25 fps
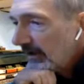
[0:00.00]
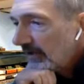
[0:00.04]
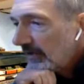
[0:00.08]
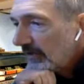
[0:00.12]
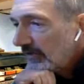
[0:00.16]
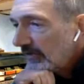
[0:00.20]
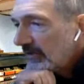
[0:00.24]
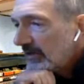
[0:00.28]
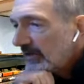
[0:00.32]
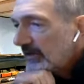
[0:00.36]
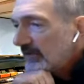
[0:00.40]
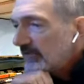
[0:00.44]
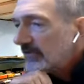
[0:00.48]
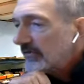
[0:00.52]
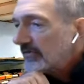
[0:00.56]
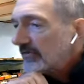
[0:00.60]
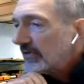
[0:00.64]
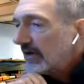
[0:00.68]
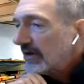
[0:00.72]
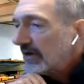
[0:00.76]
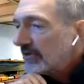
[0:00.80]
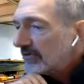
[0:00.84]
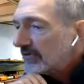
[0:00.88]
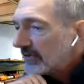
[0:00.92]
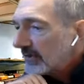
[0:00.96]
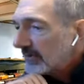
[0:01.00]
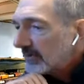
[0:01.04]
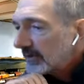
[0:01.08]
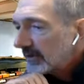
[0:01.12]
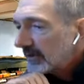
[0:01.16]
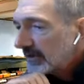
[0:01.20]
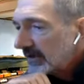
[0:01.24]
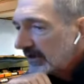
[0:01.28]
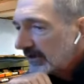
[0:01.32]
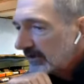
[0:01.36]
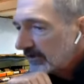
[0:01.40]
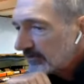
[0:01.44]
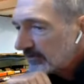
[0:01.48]
the thing is, if you had
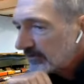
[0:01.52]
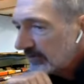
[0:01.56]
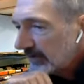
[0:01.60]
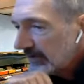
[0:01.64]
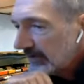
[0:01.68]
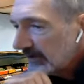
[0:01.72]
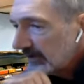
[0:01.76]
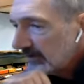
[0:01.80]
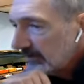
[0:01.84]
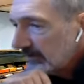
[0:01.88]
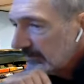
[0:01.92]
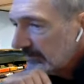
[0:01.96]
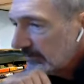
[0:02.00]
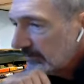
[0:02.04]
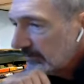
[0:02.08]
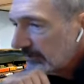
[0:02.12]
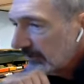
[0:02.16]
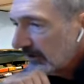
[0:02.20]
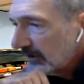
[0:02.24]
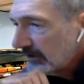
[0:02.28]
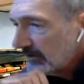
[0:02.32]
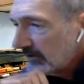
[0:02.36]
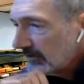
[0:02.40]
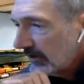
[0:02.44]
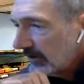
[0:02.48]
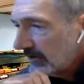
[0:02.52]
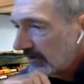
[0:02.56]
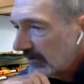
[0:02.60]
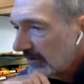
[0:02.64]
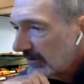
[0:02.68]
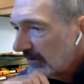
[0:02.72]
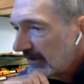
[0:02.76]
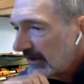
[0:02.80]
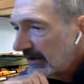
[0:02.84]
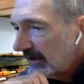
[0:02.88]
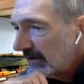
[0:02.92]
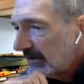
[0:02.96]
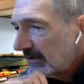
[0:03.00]
somebody else running trains on the
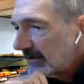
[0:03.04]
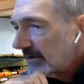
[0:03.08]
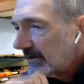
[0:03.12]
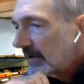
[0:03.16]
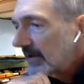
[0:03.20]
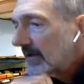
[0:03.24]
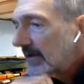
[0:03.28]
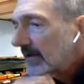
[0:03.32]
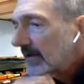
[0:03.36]
main,